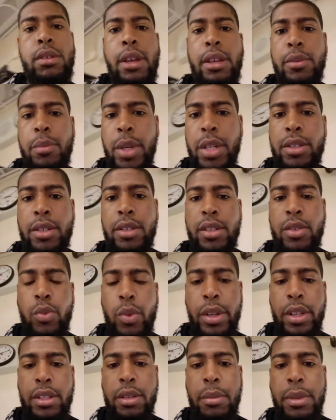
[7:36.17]
As much as he's
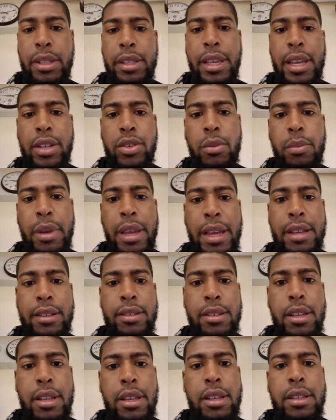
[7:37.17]
willing to make the extra
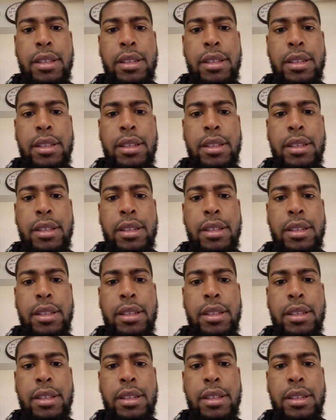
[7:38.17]
pass,